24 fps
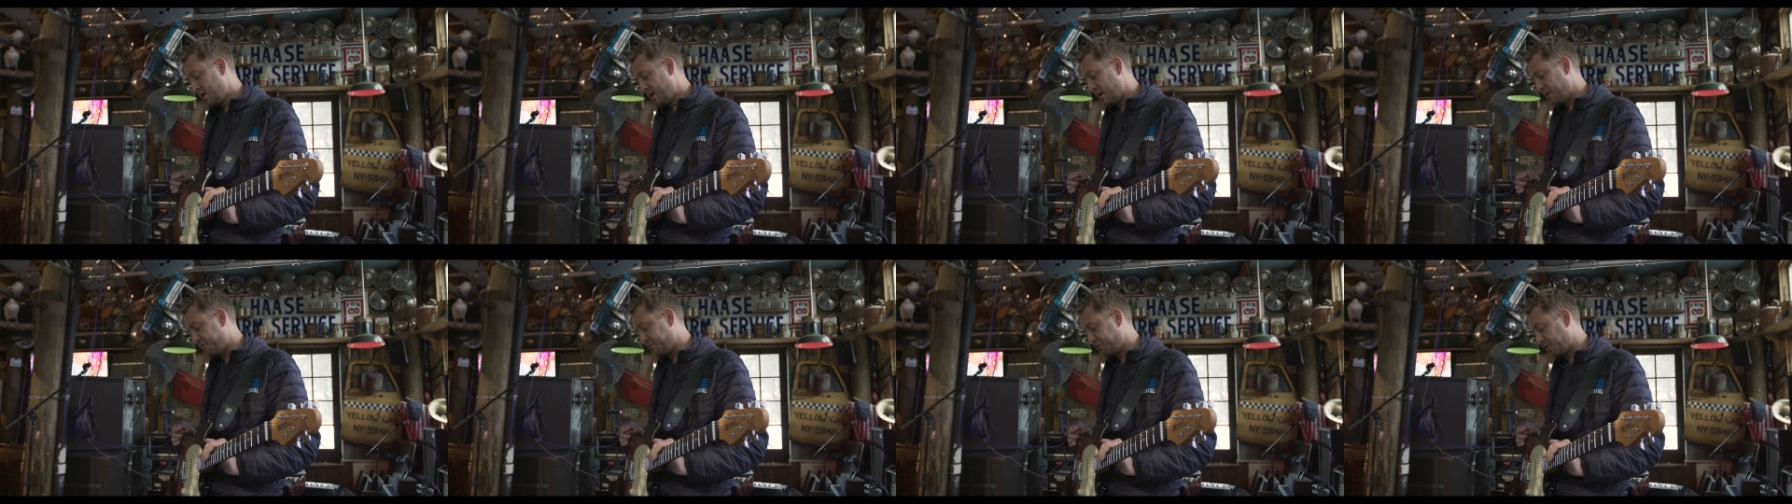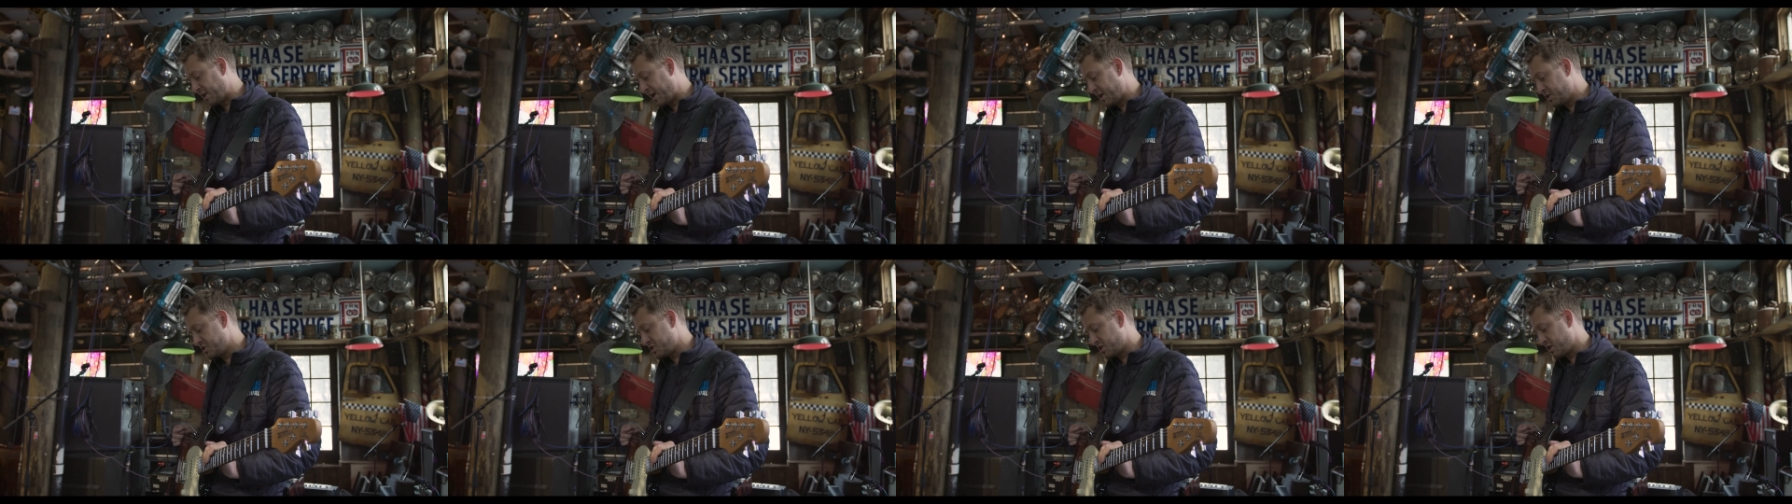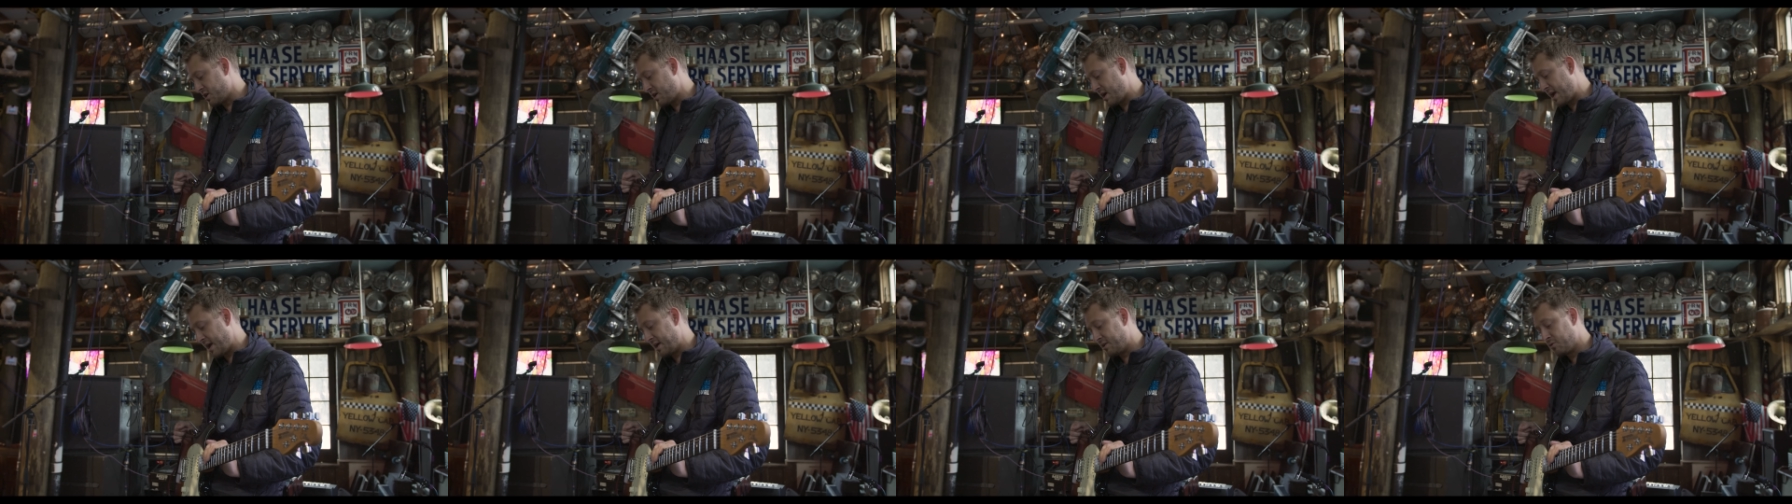a
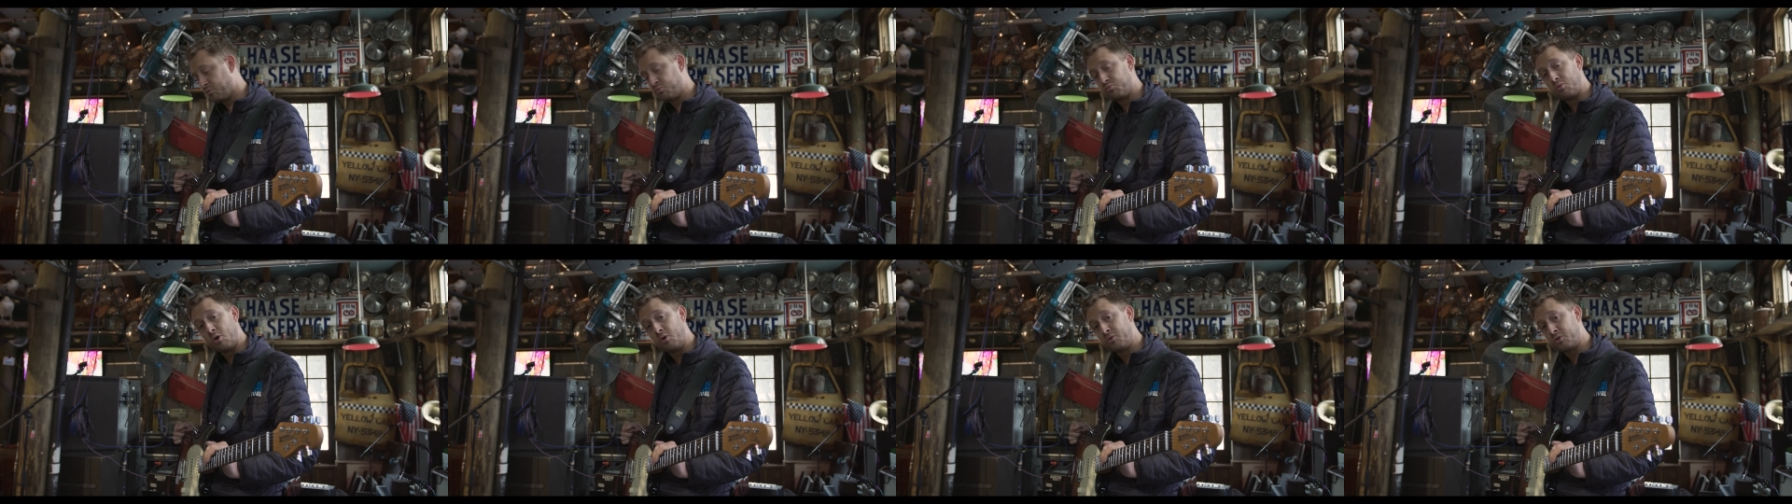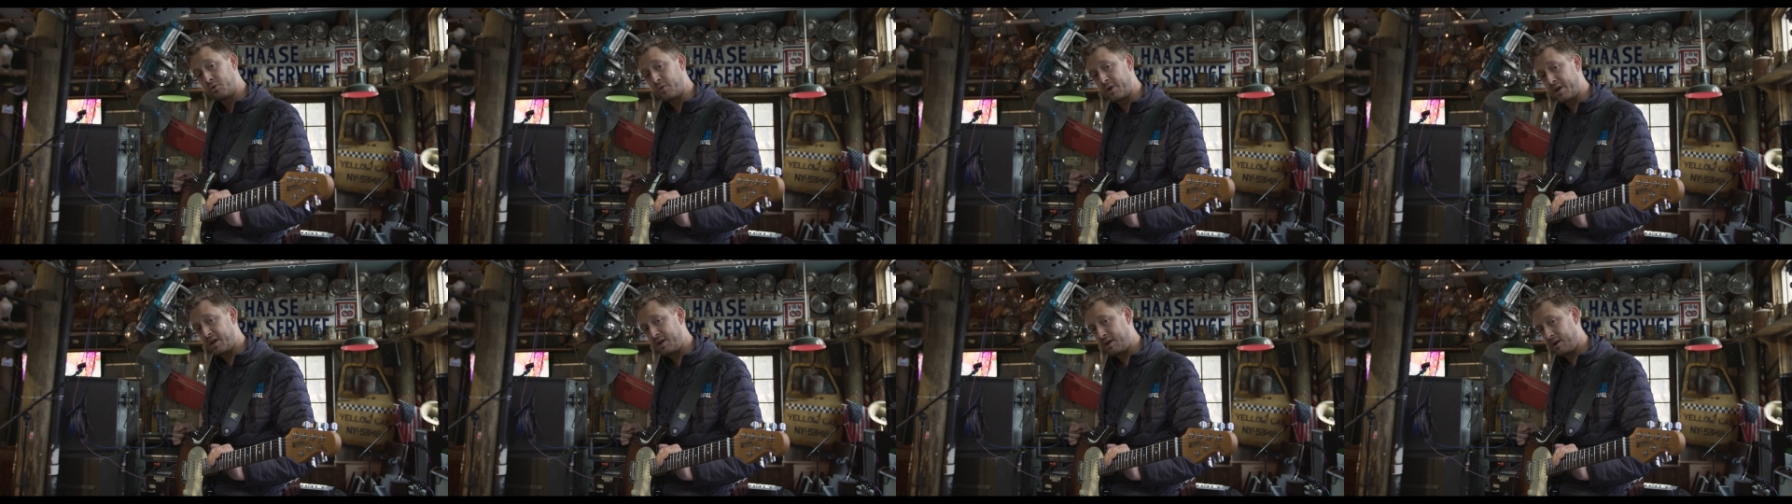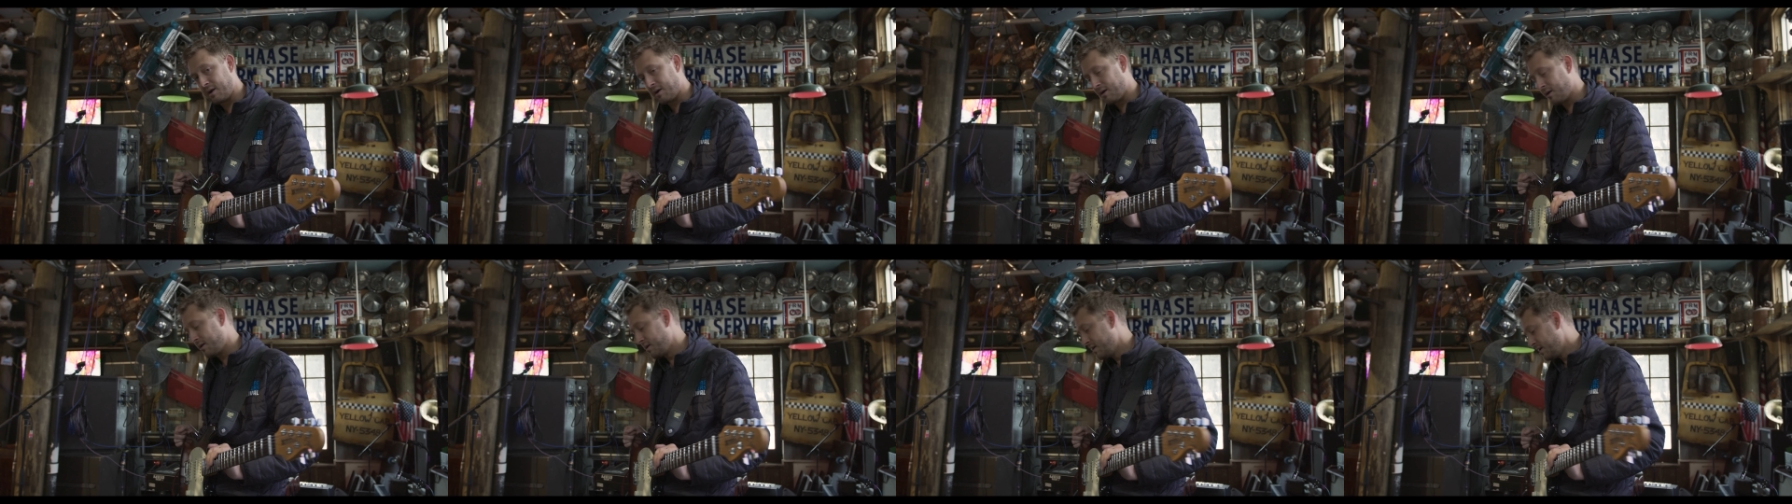flanger, and a rotary
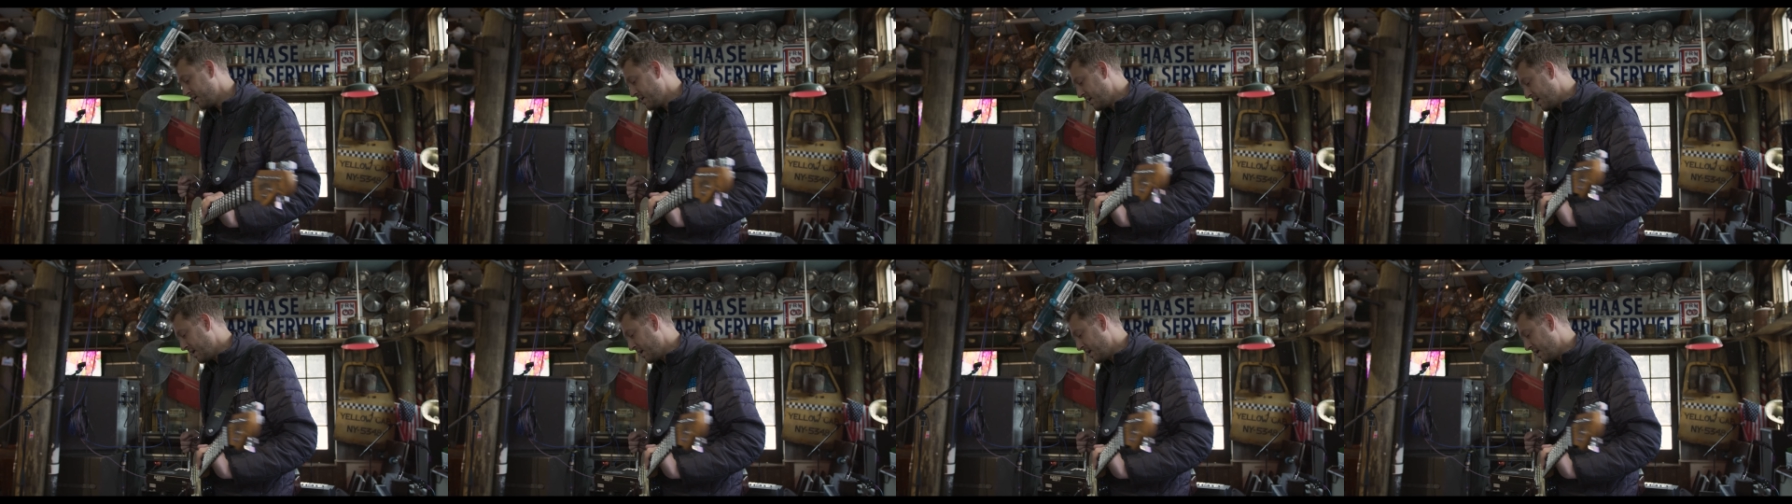here.